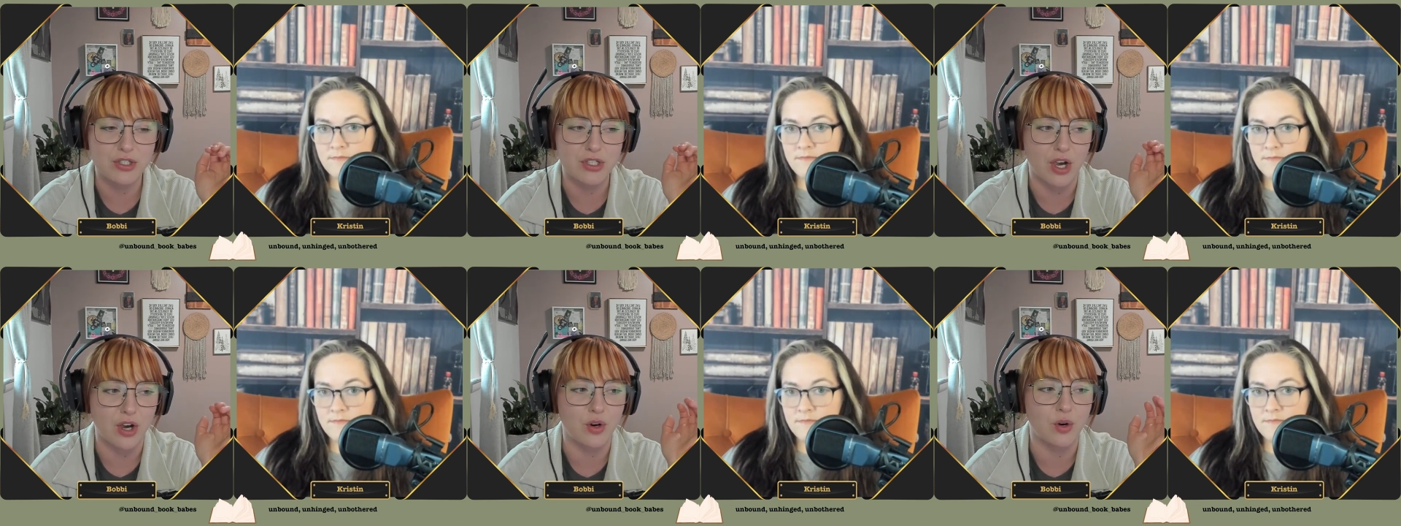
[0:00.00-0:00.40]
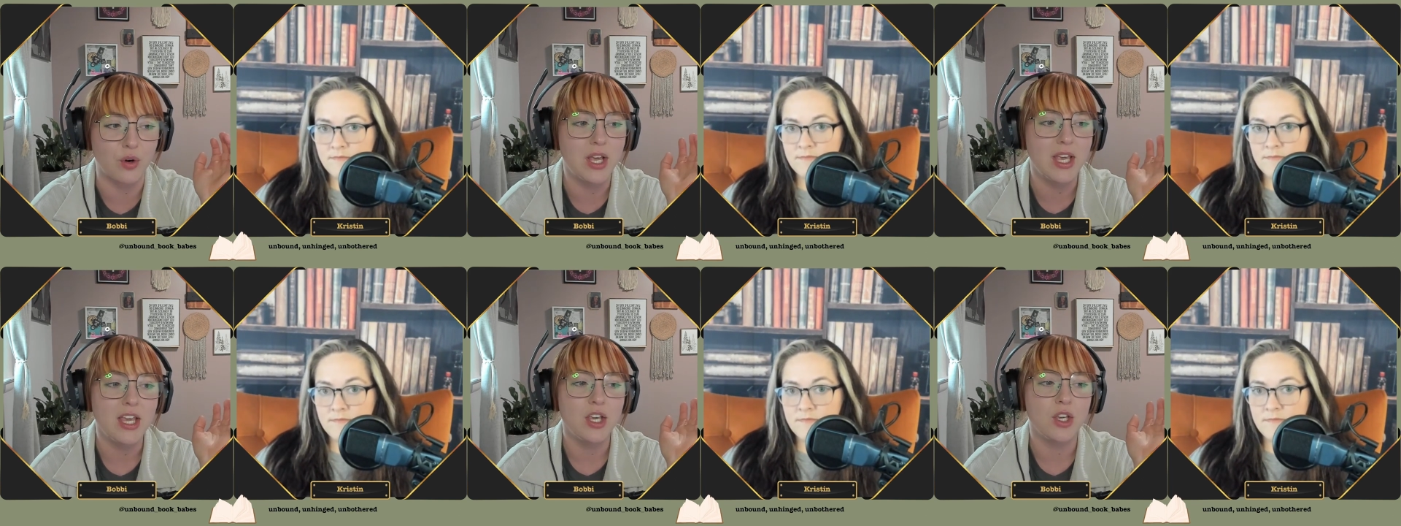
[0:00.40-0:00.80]
Speaker 1: So
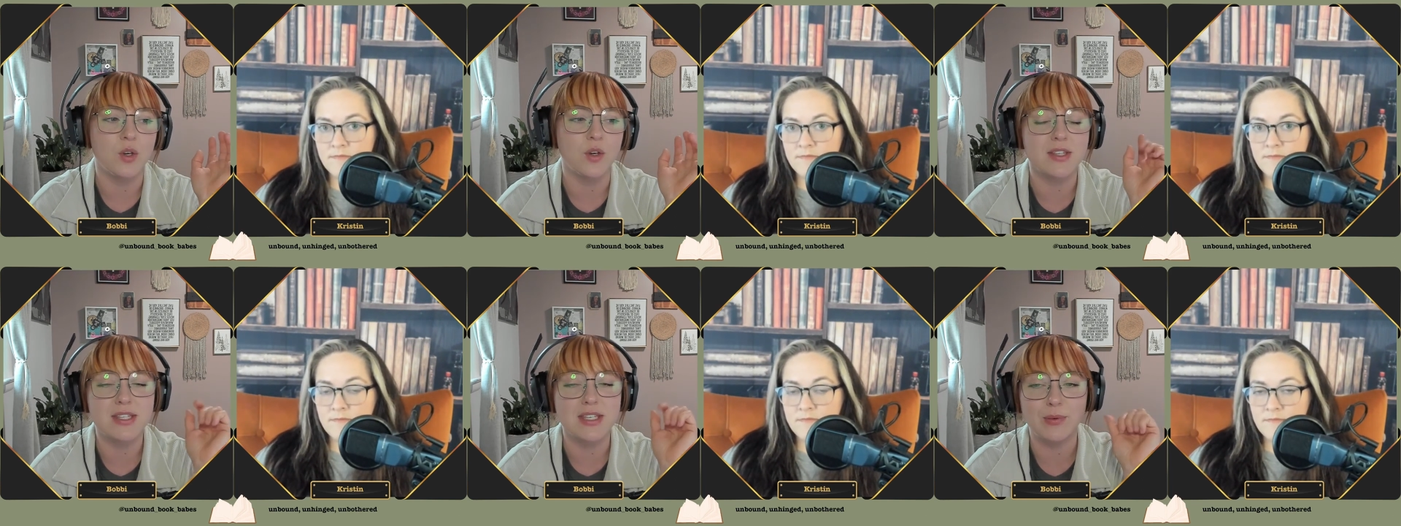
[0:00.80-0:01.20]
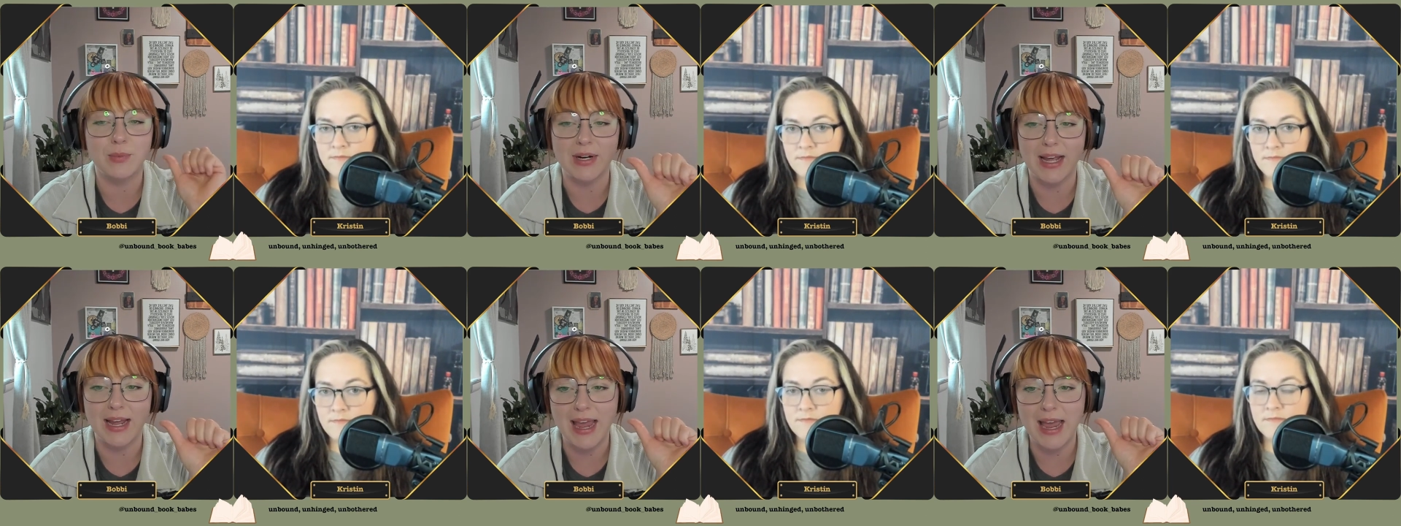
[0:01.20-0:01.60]
you can see
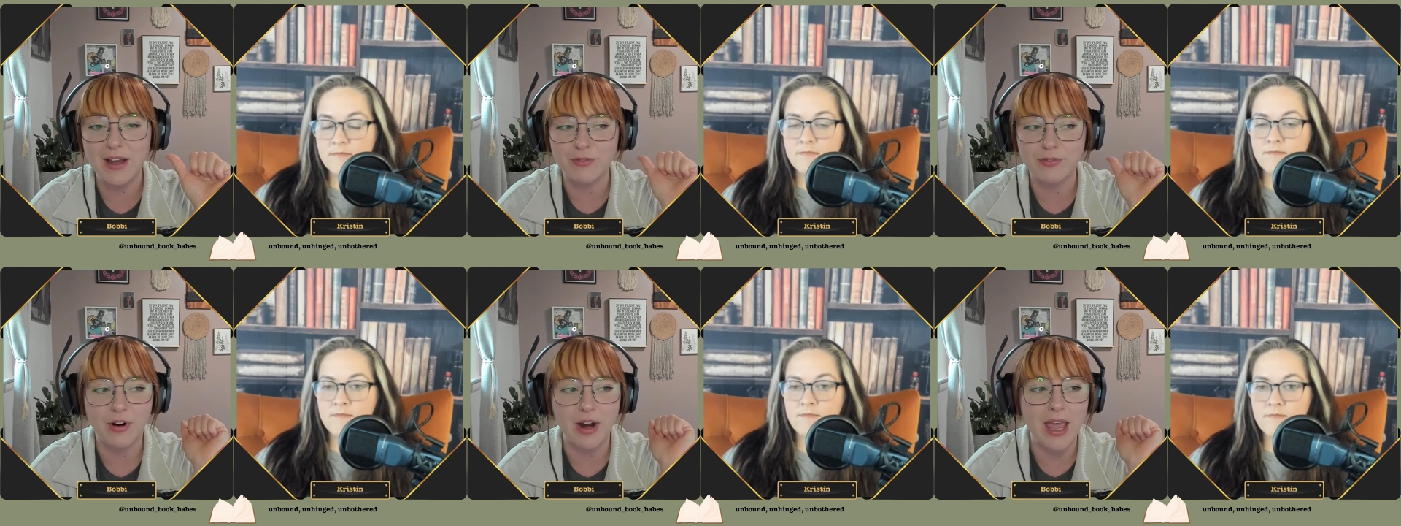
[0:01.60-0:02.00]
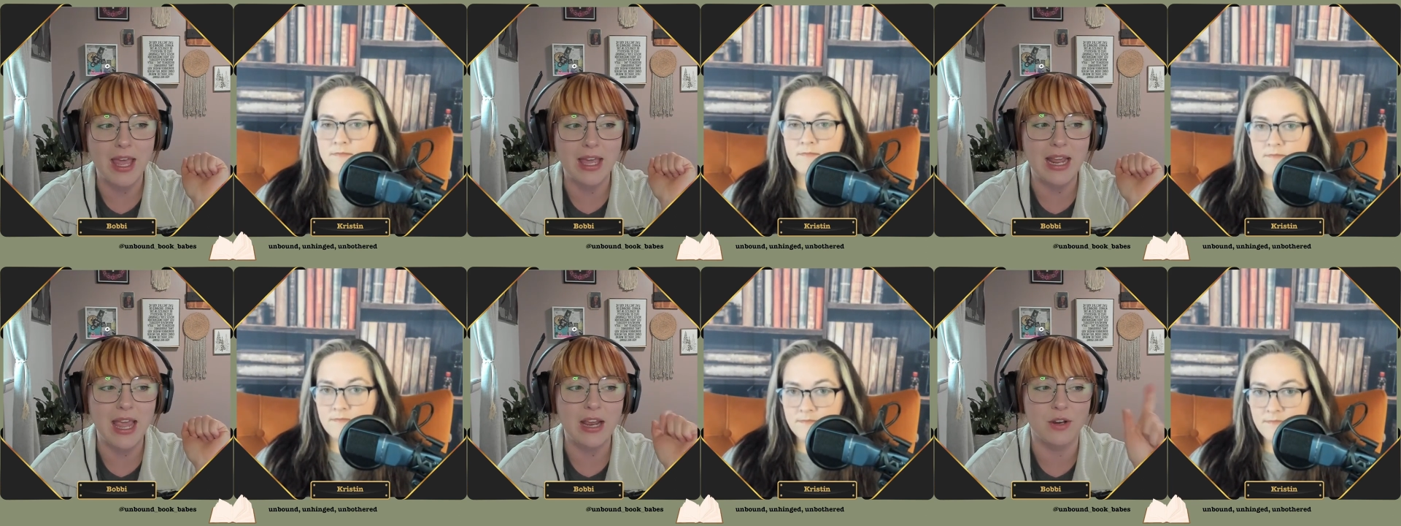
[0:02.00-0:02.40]
what I have
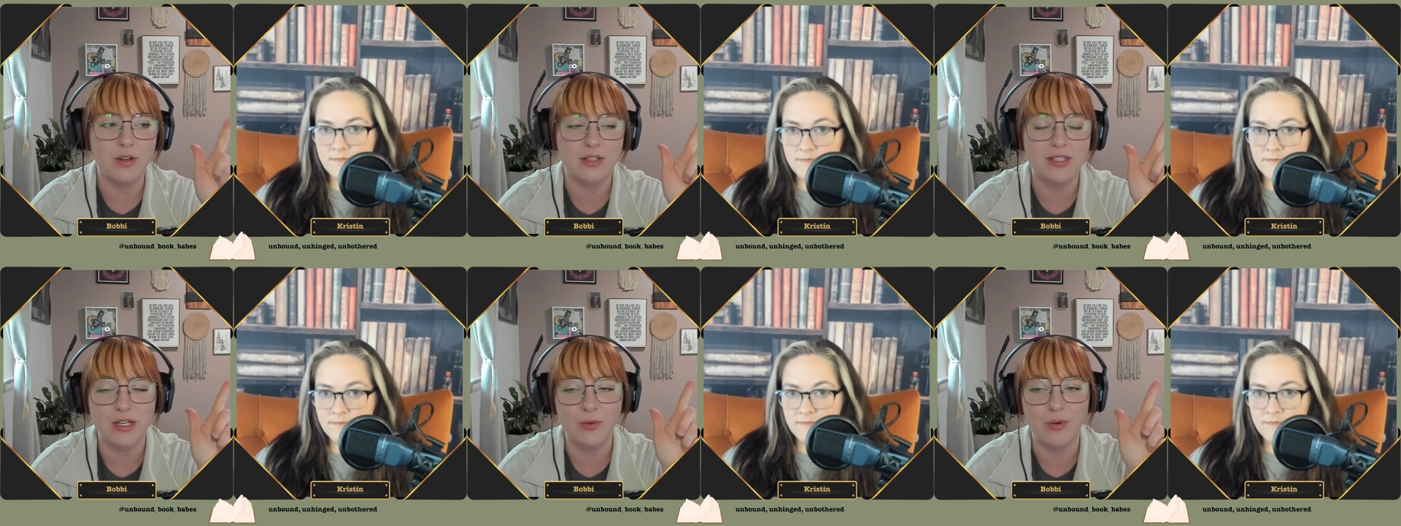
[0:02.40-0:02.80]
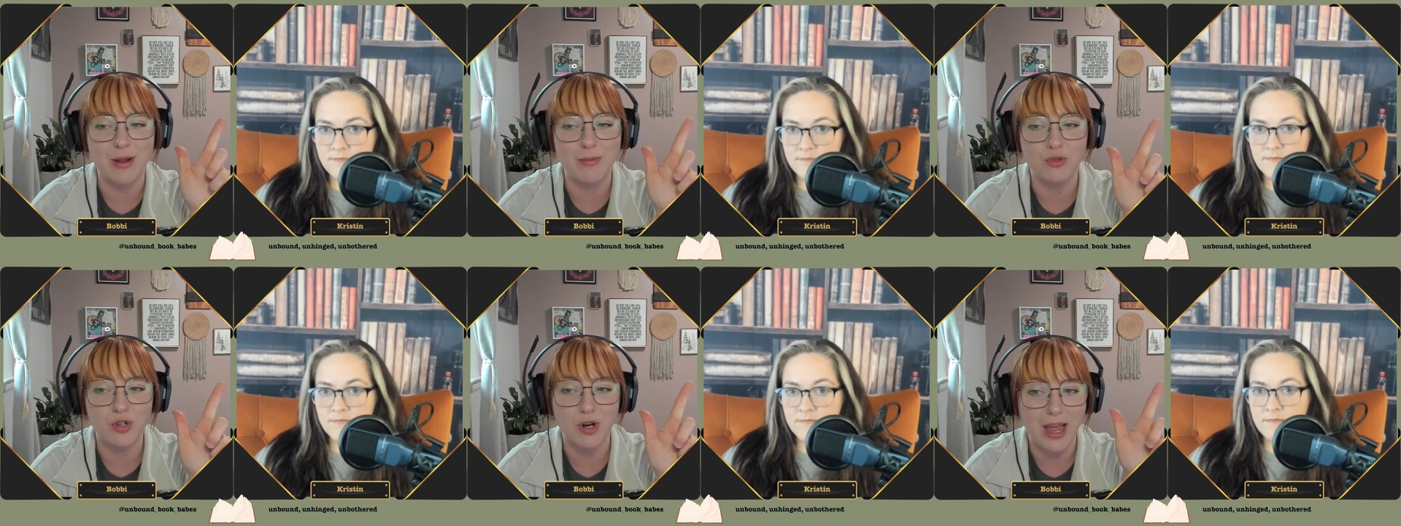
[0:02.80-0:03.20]
read, and you can see what
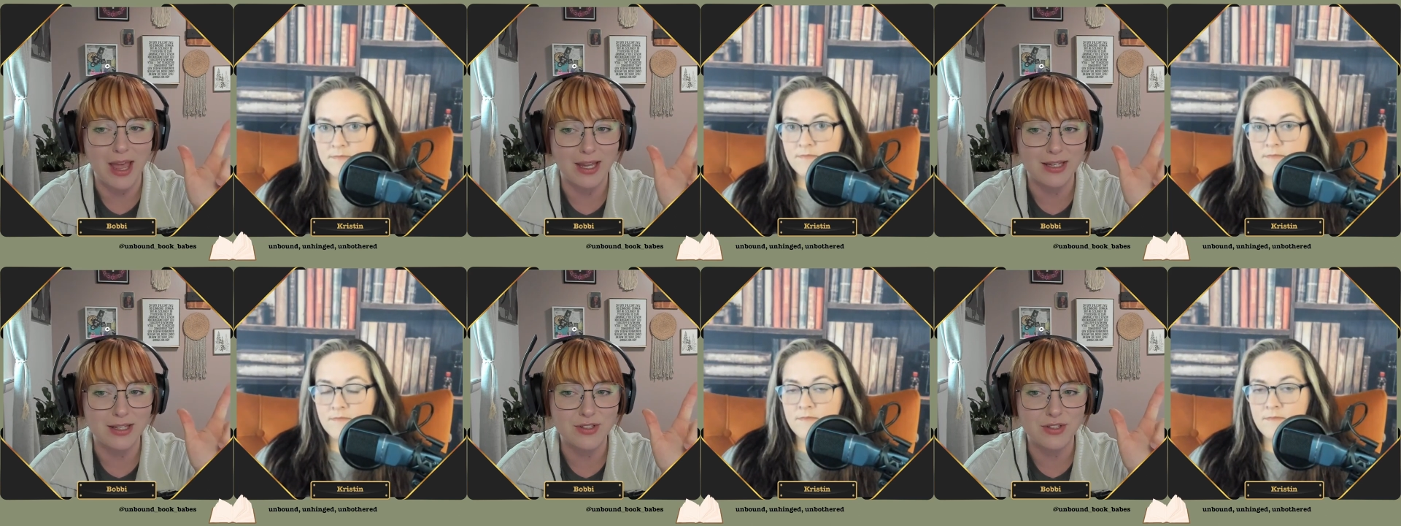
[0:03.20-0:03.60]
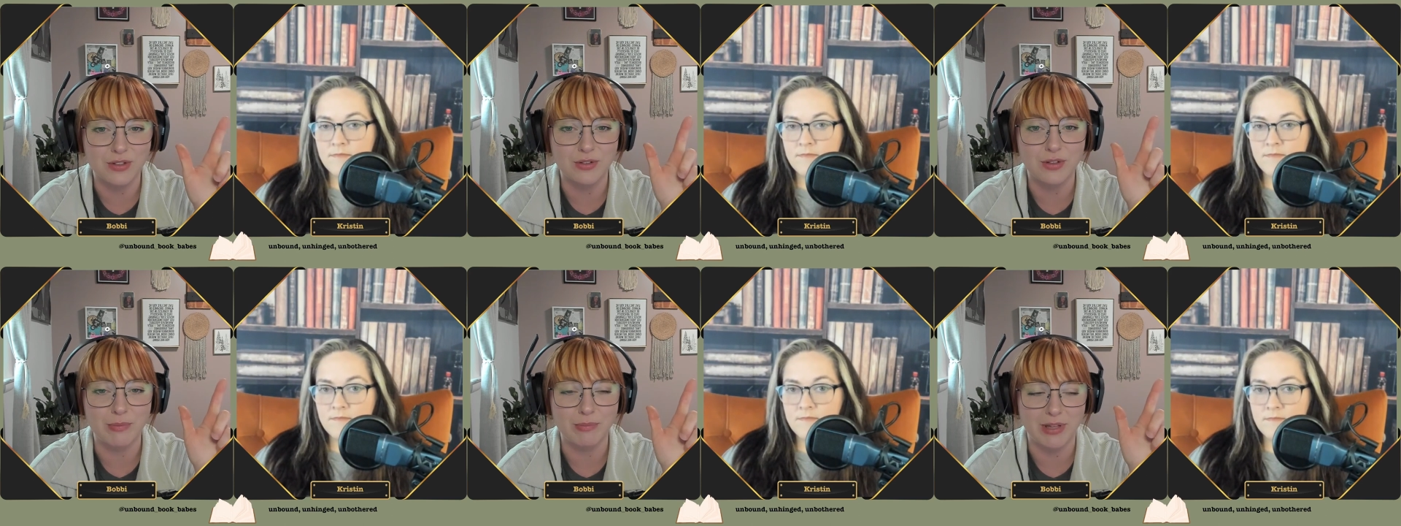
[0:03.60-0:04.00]
I'm trying
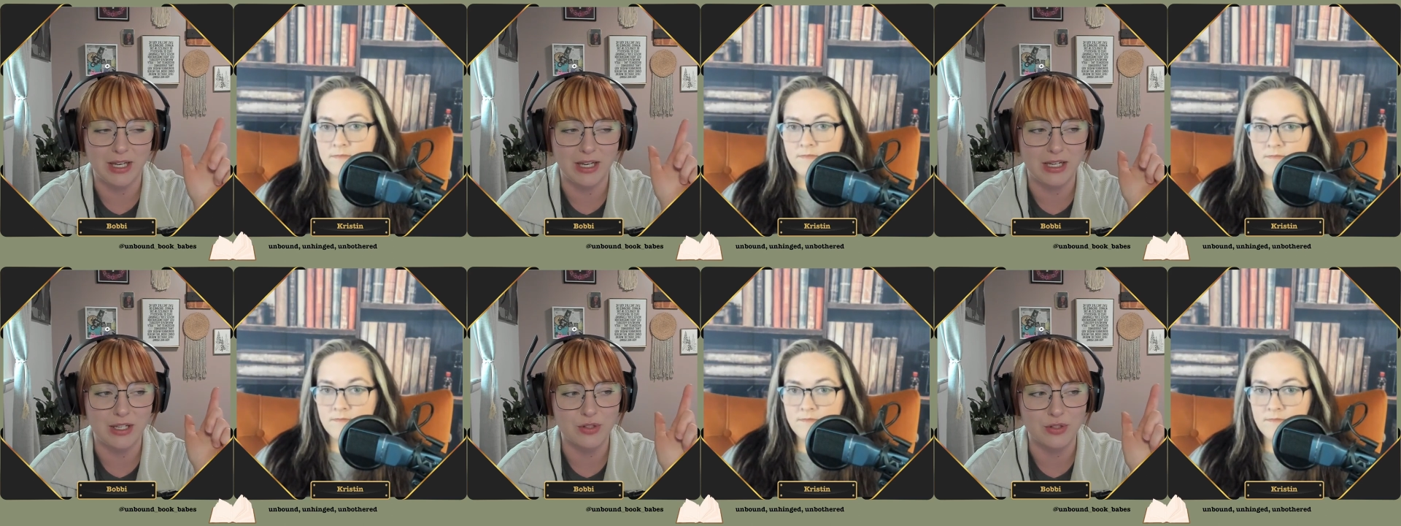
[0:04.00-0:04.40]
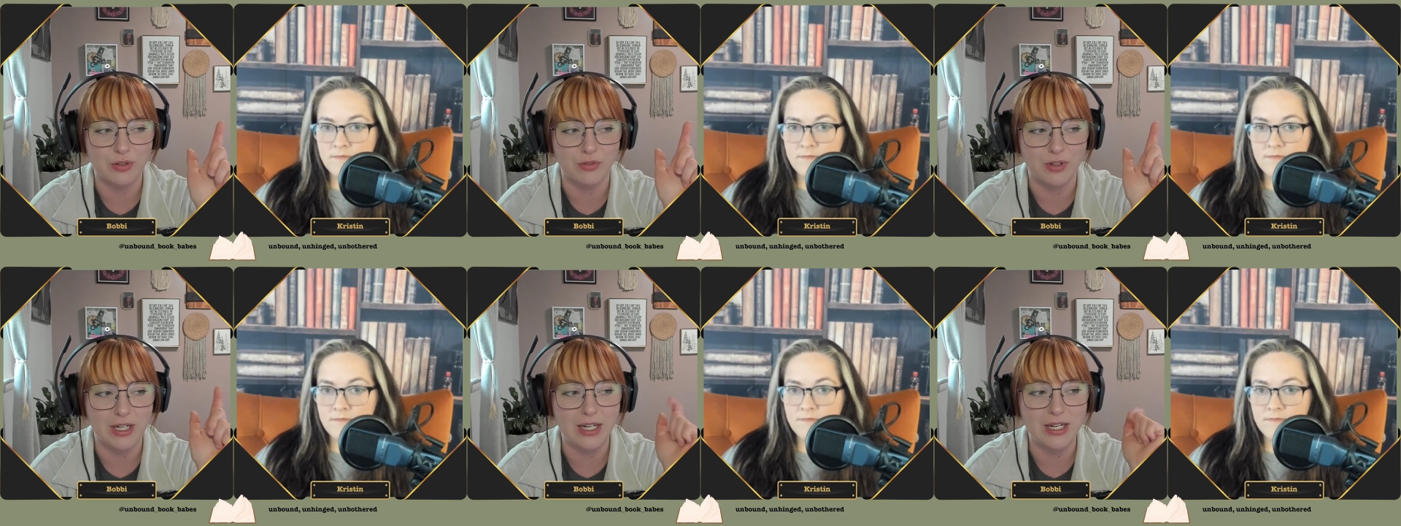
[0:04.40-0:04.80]
to and planning
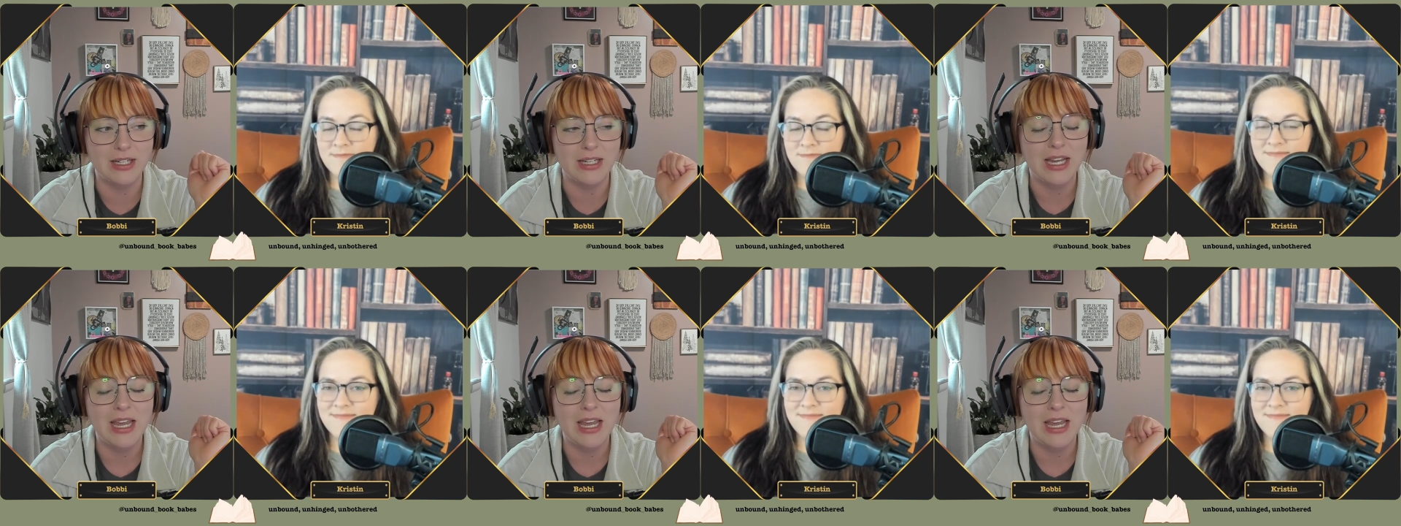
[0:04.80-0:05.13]
to read,